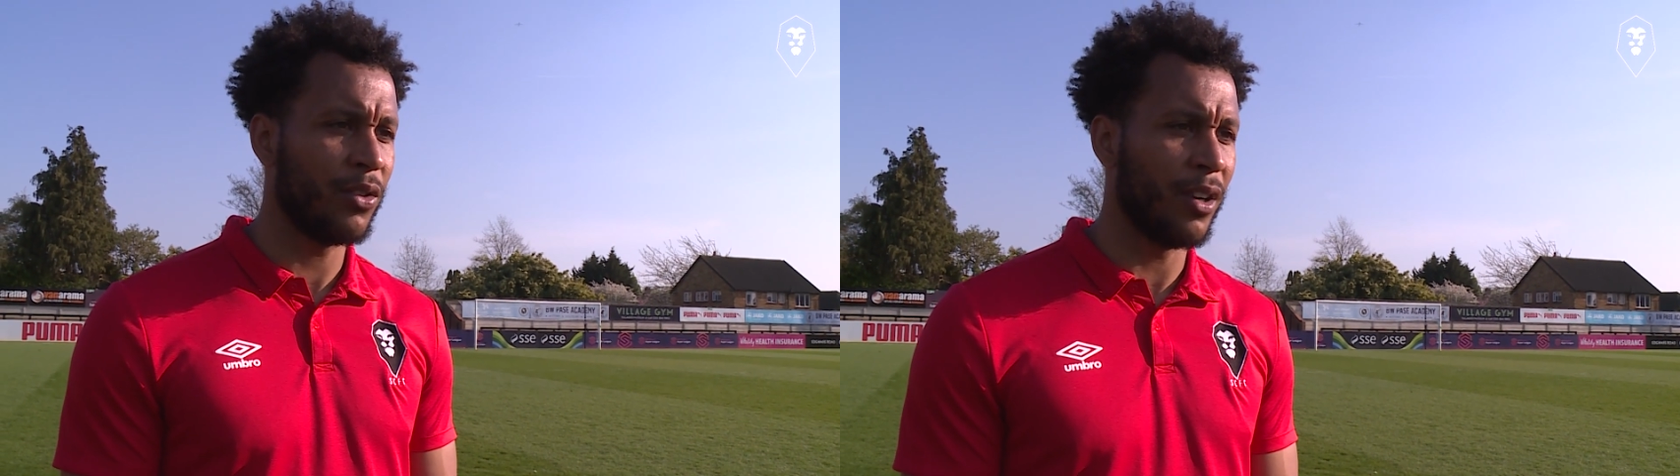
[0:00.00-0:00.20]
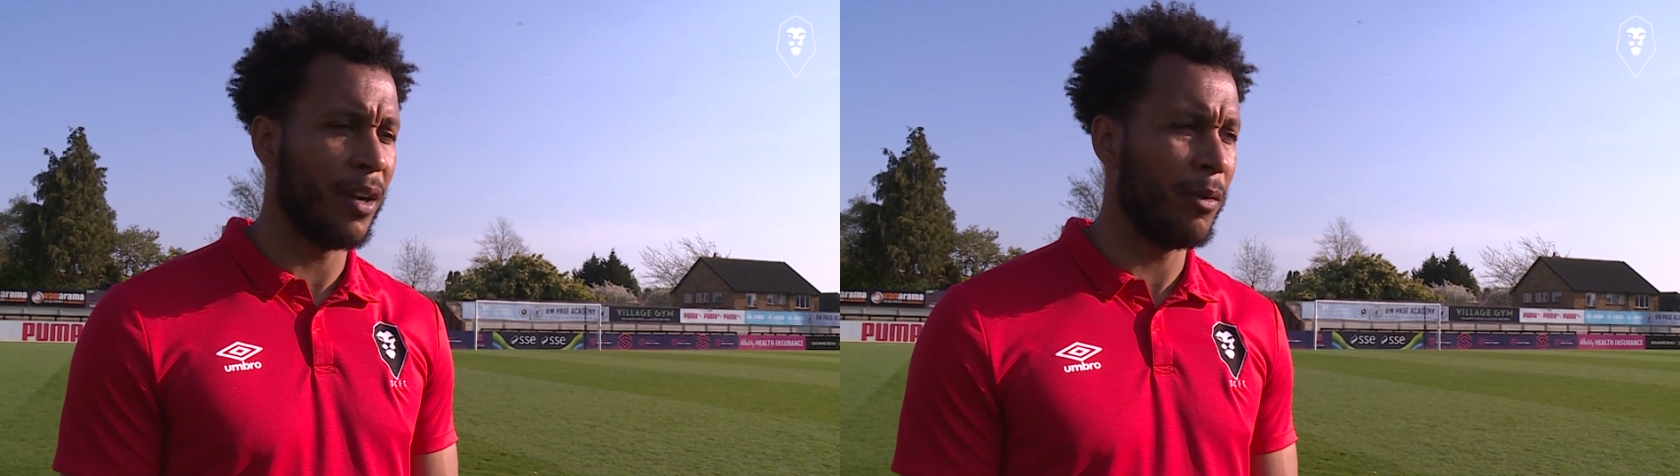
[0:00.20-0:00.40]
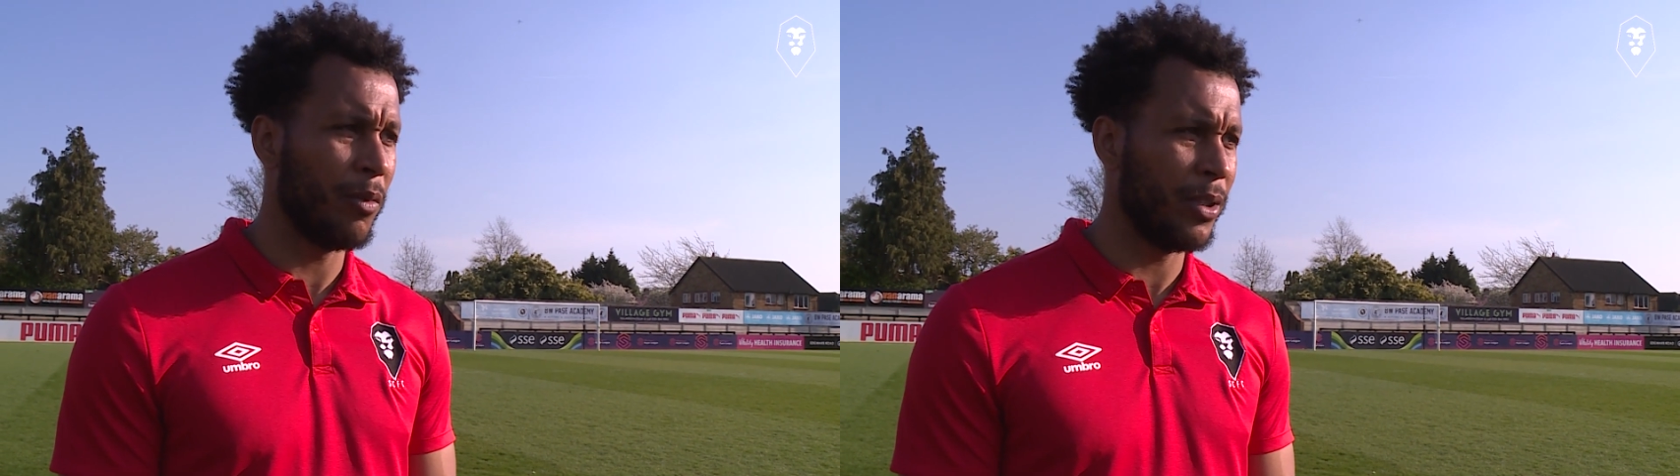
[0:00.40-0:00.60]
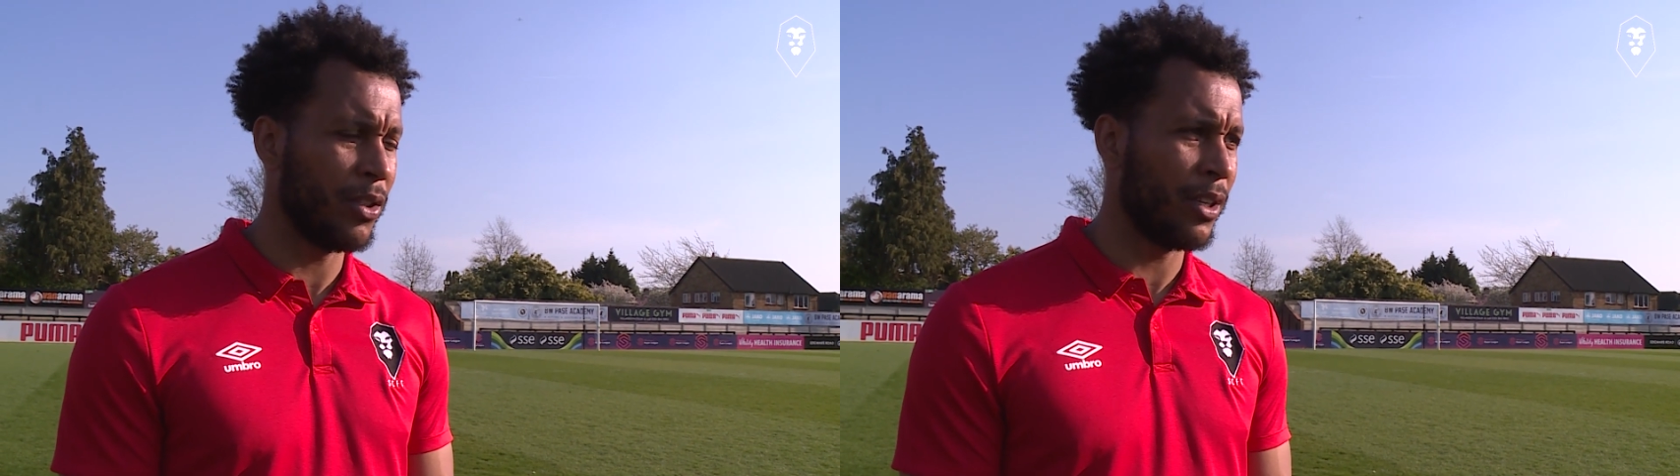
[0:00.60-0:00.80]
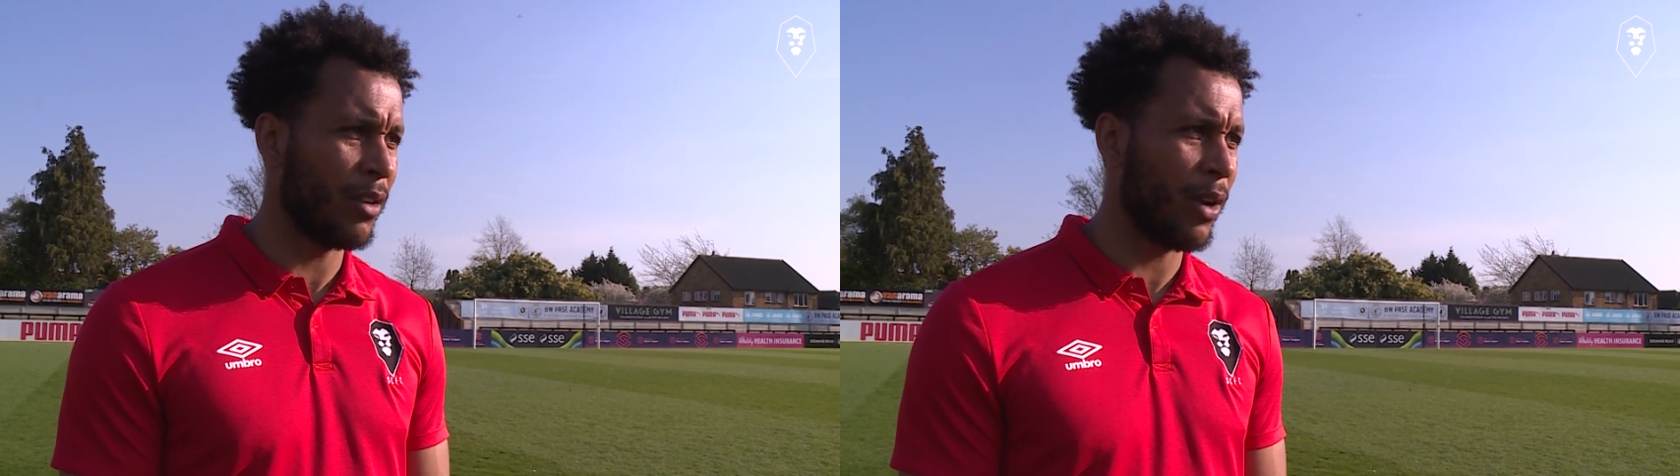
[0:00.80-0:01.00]
Do you know what I mean? We'll be
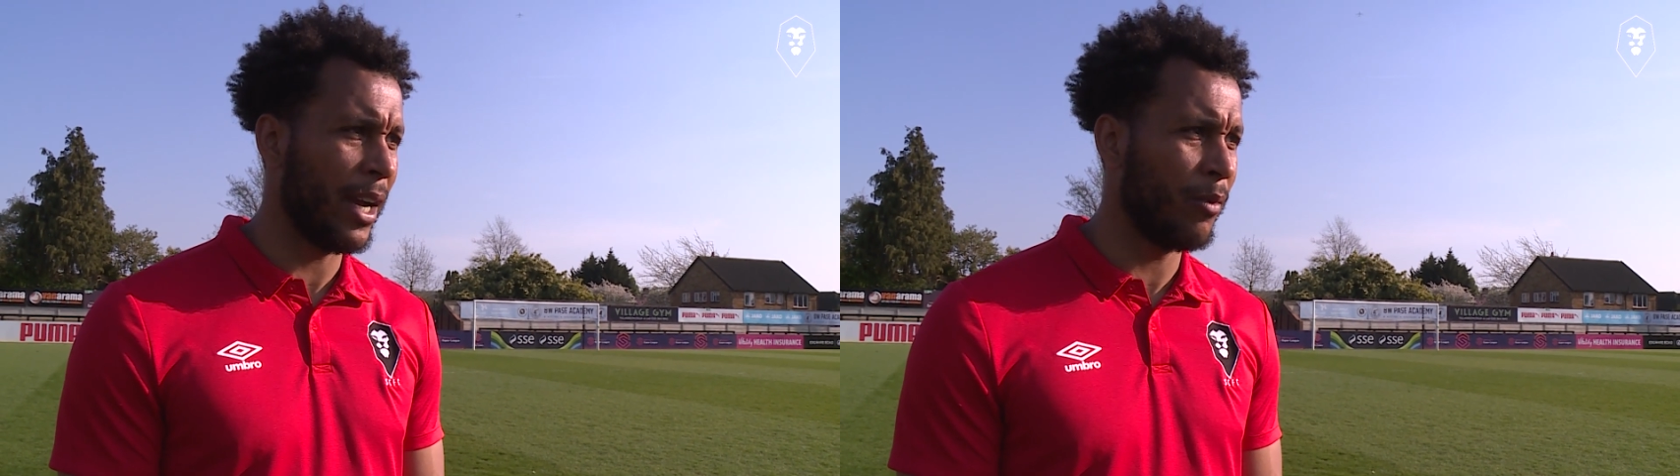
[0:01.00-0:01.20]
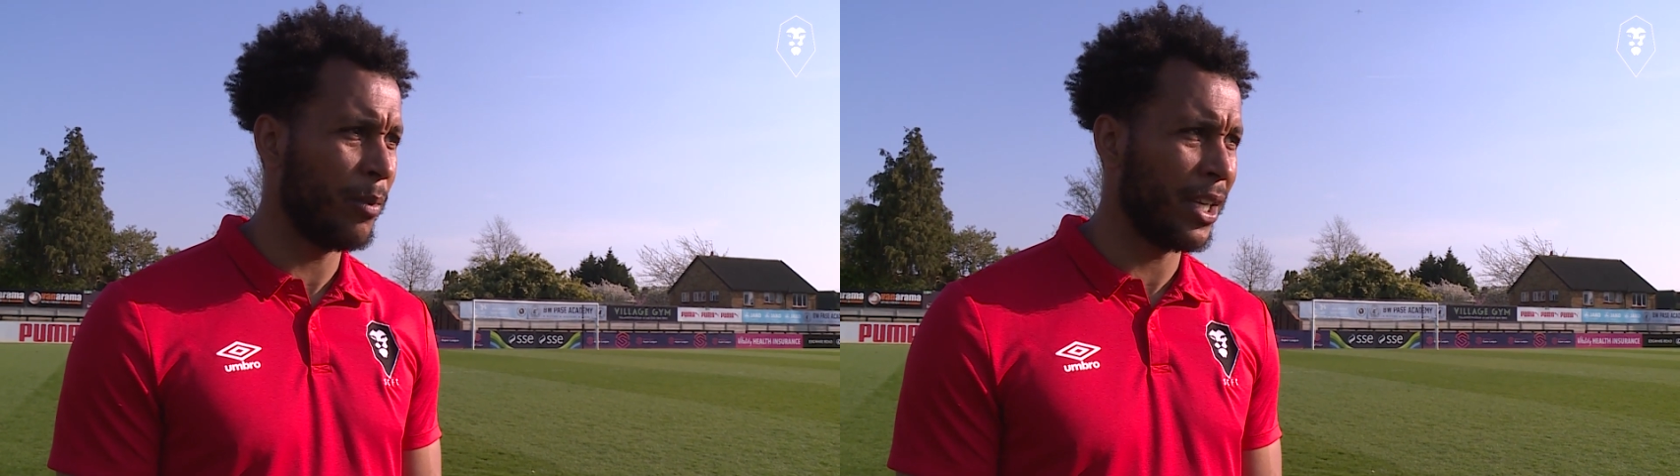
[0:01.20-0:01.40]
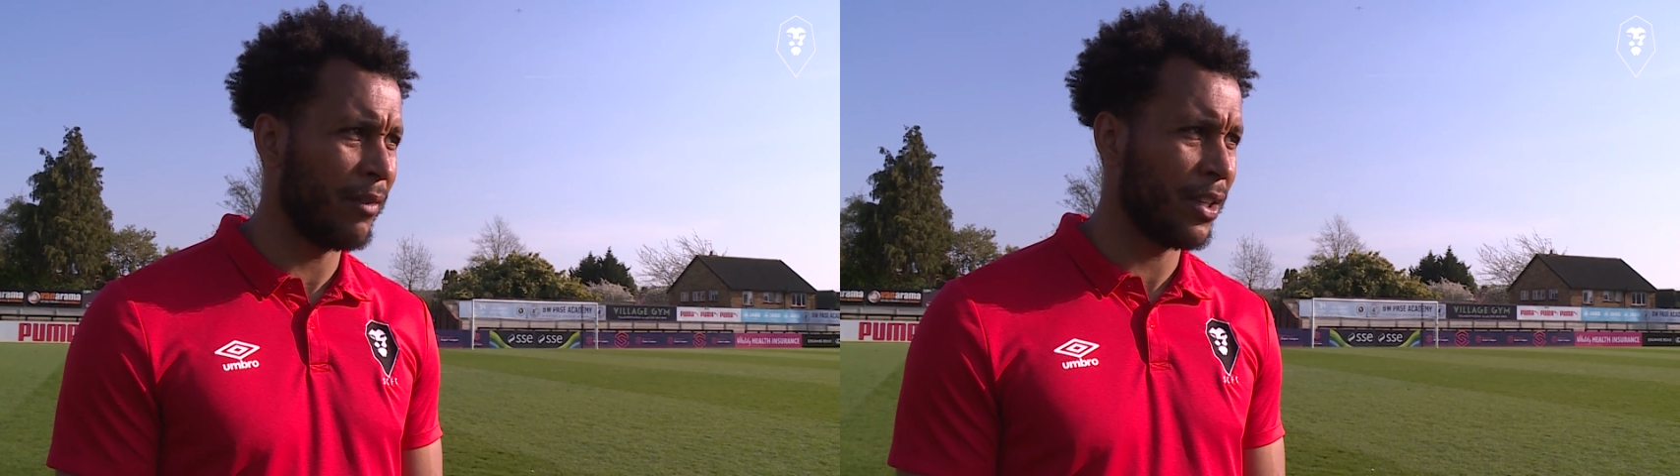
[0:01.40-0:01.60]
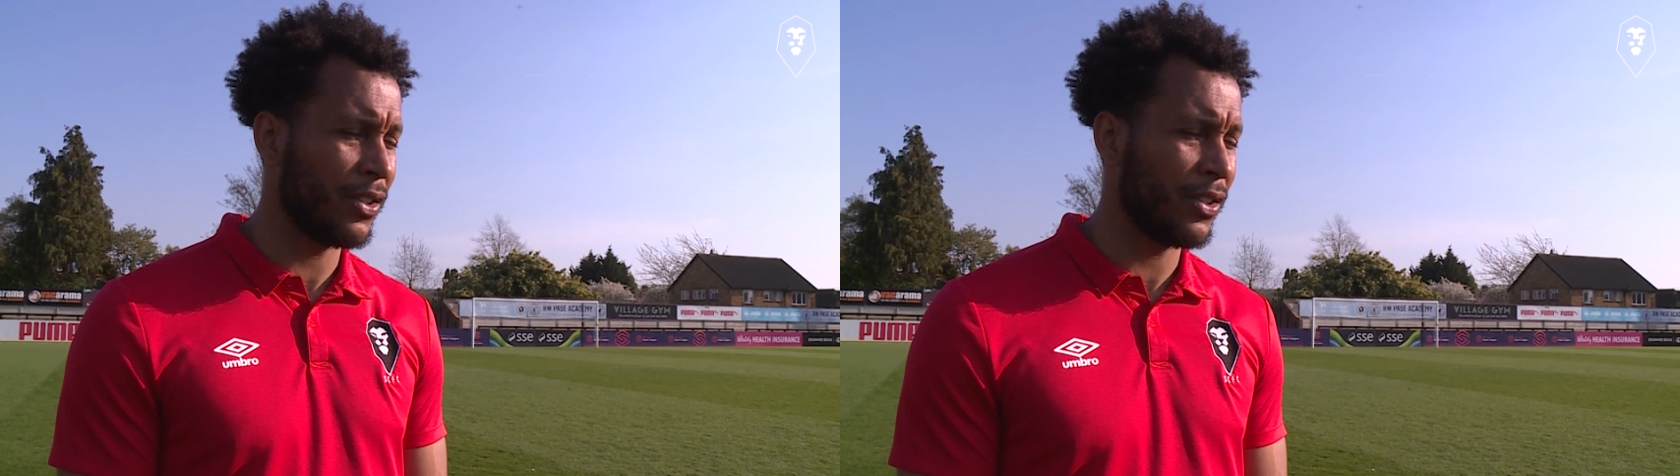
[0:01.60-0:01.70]
doing it right, and we'll be giving